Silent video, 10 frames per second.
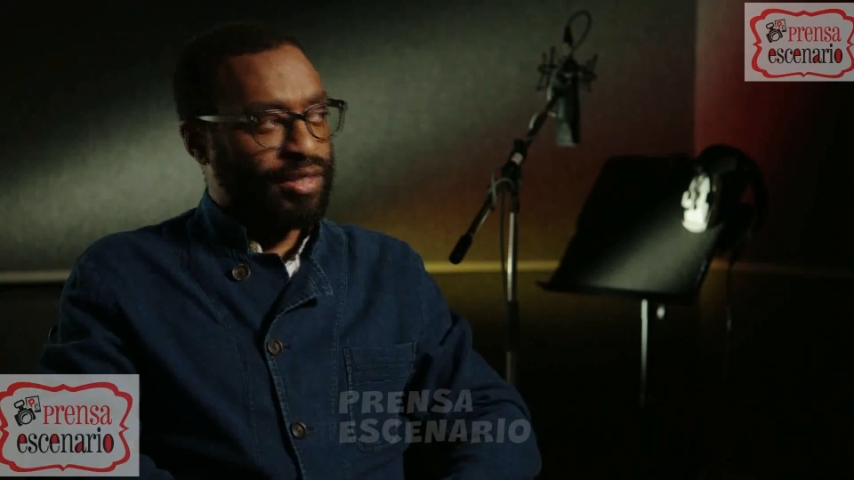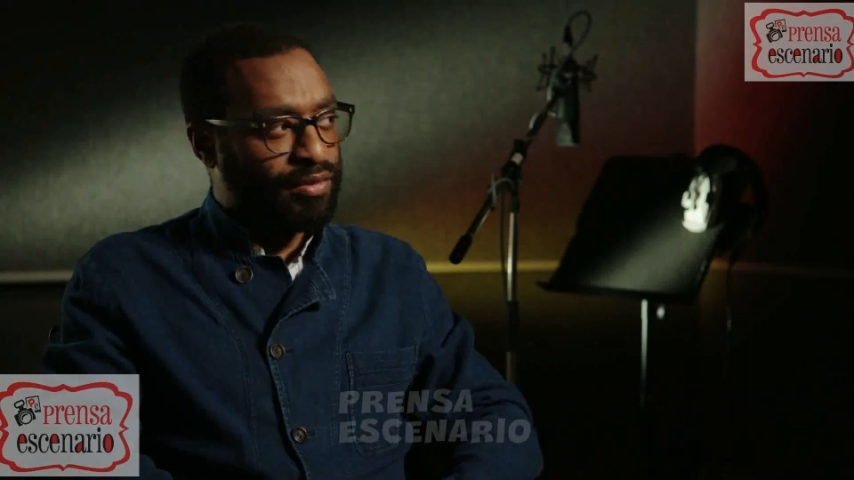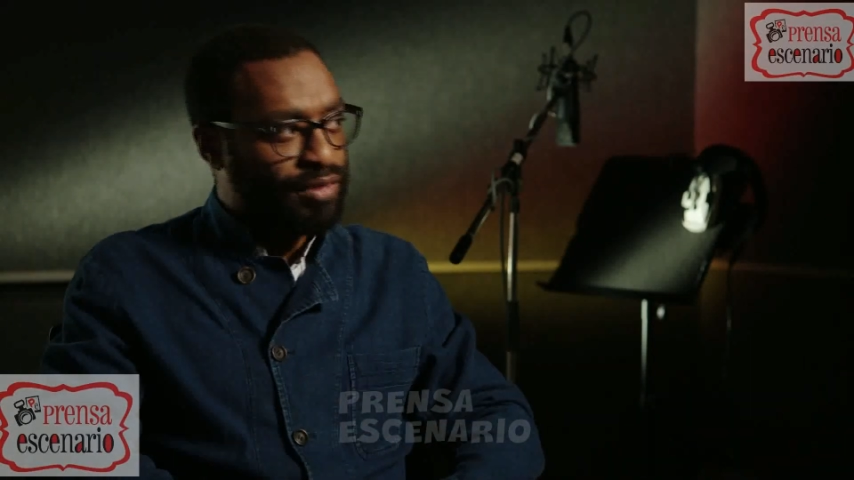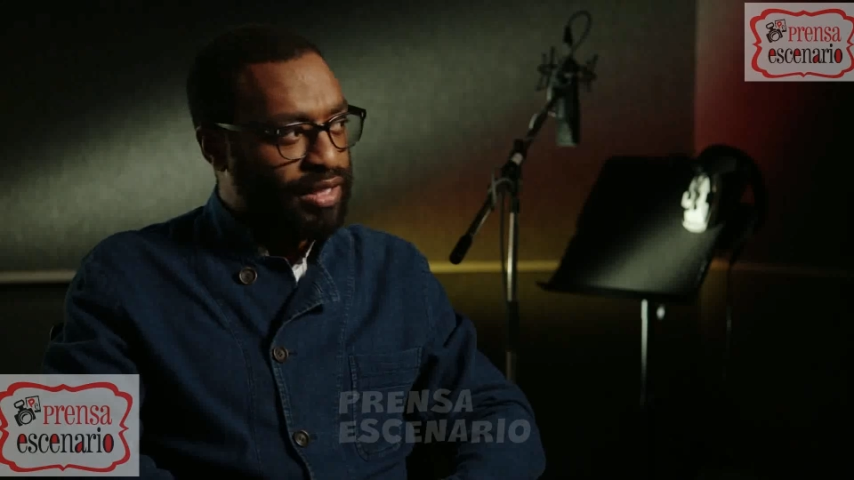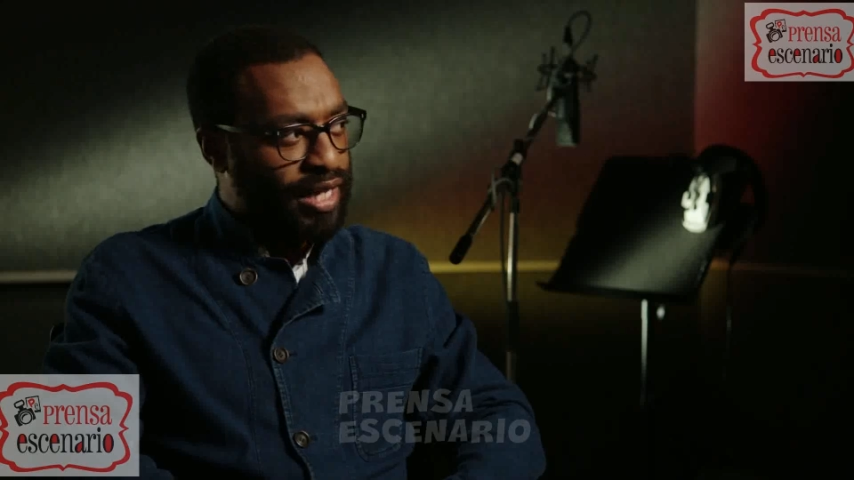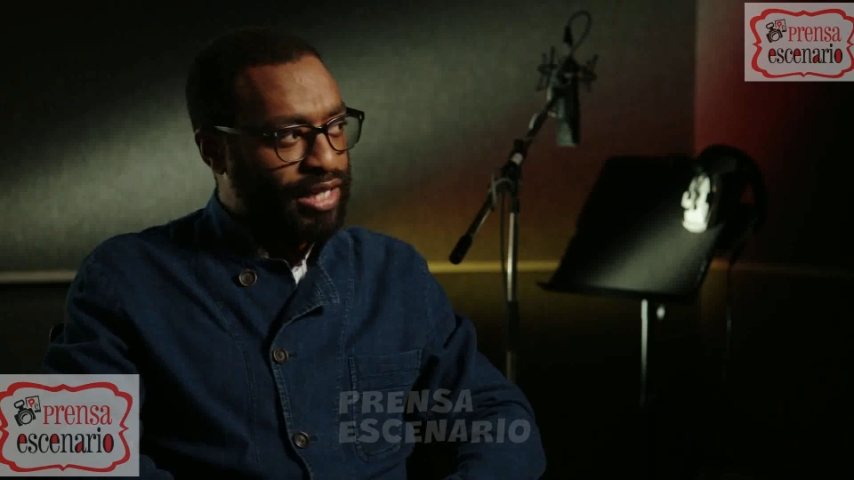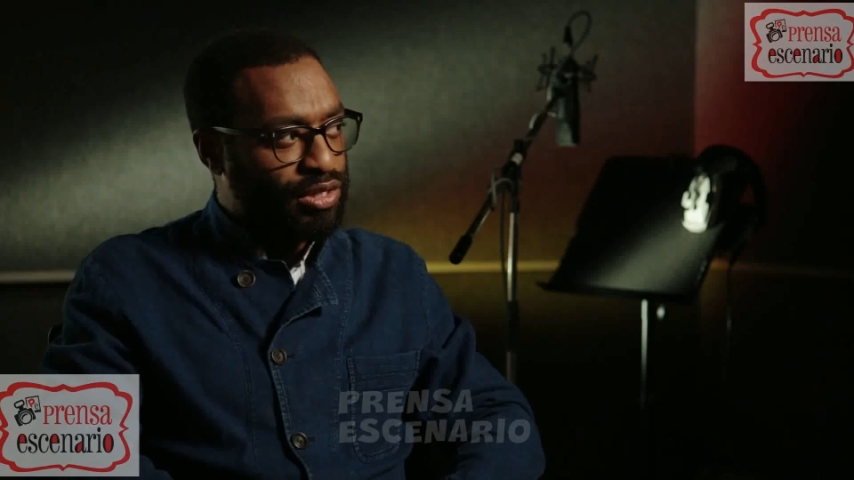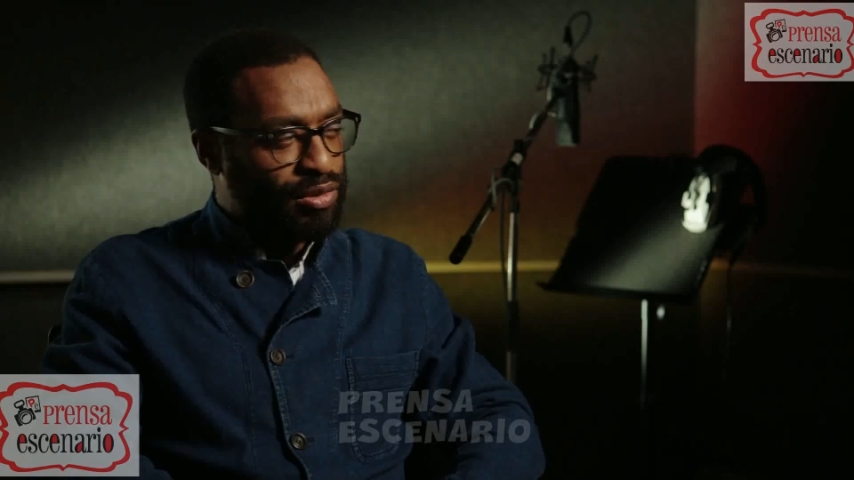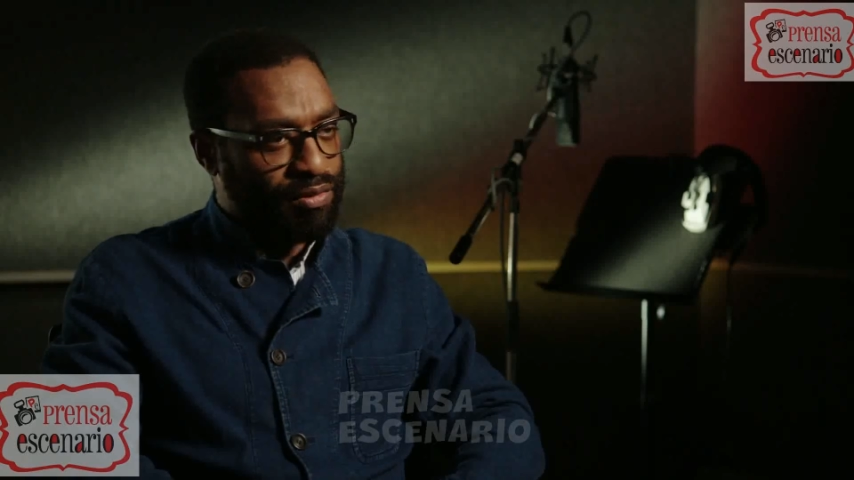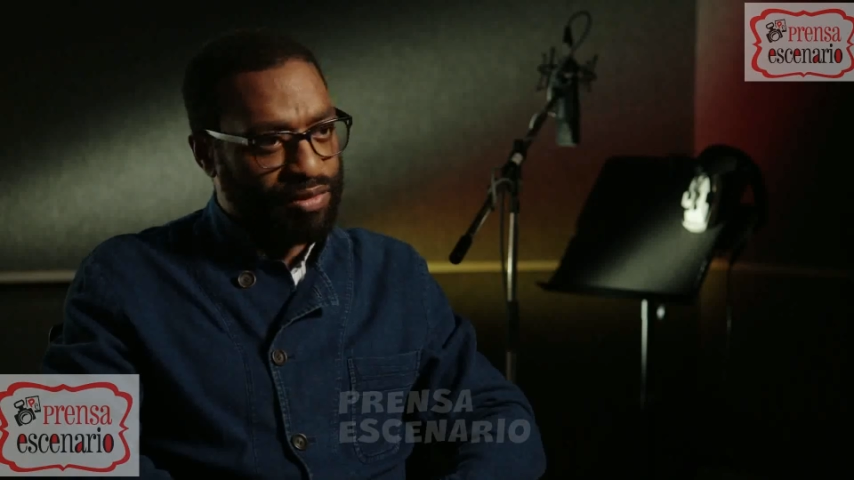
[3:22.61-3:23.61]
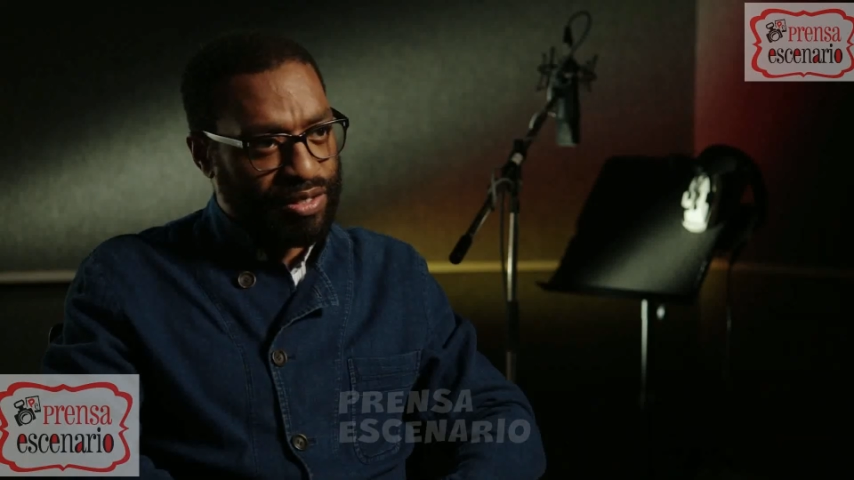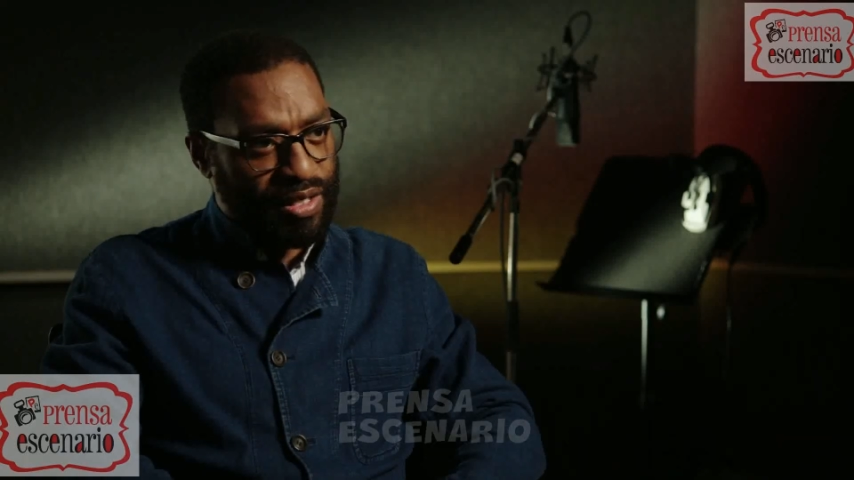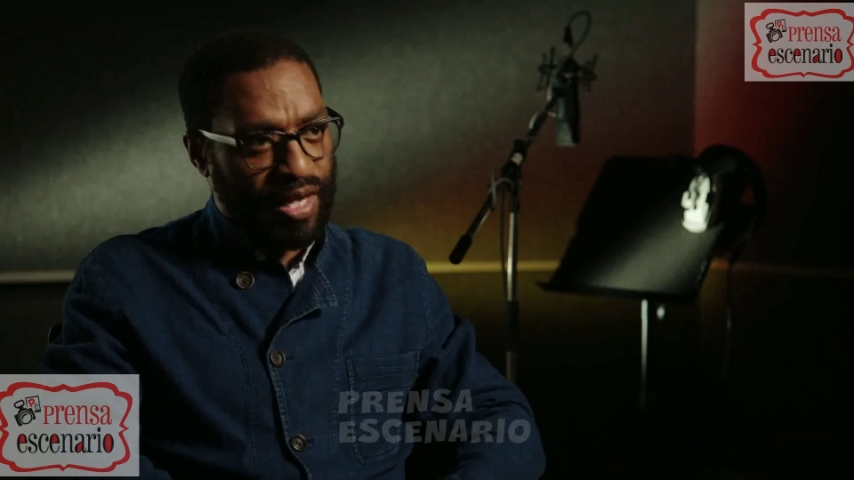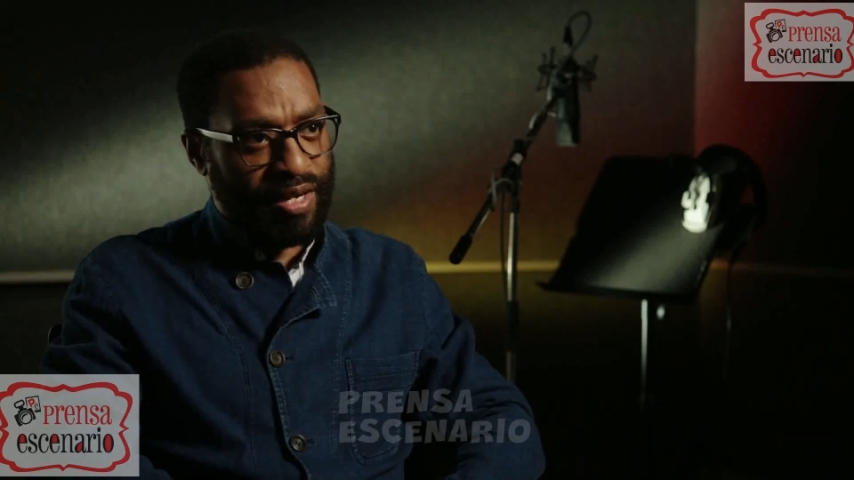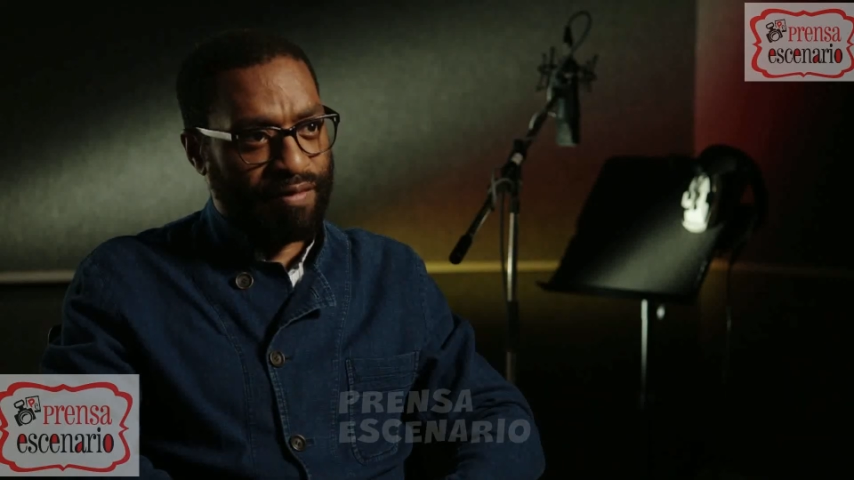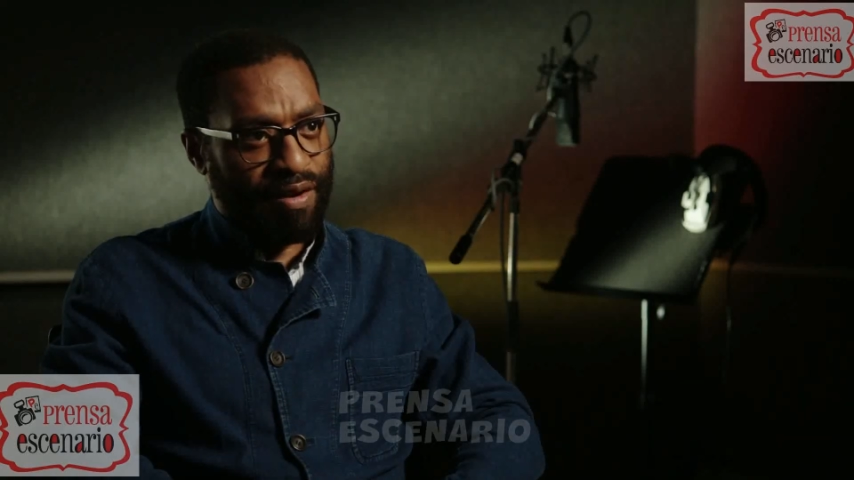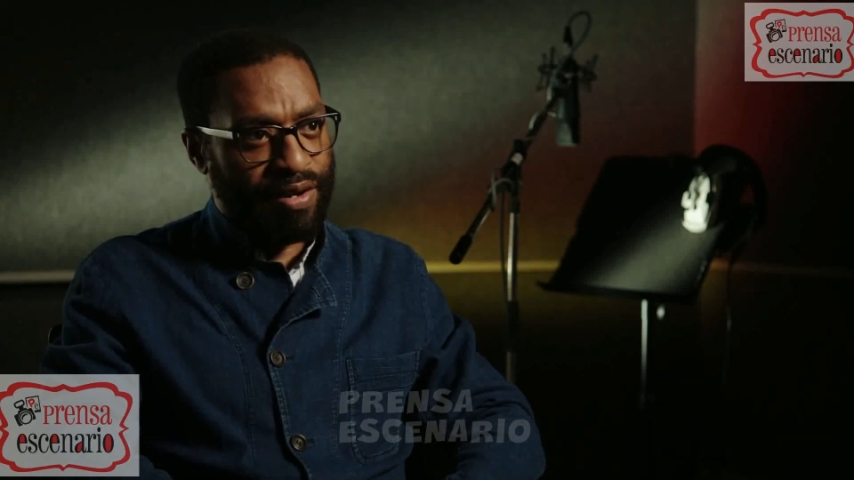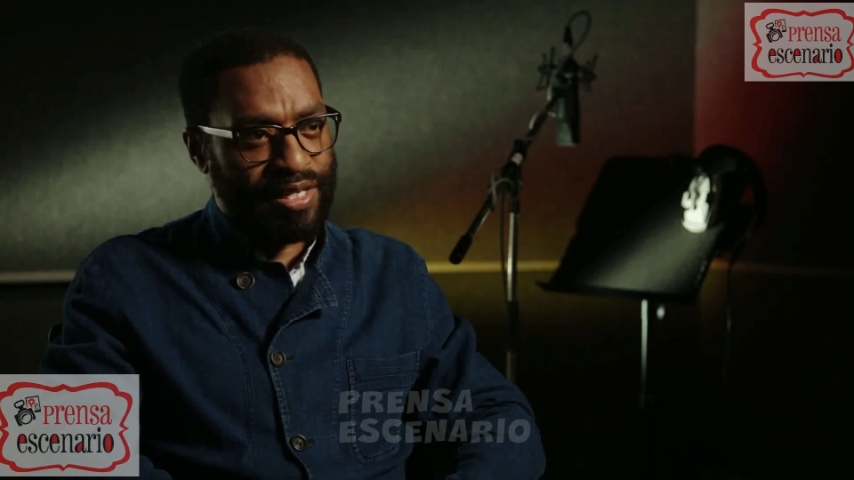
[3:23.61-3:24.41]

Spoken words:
of the nature of this kind of very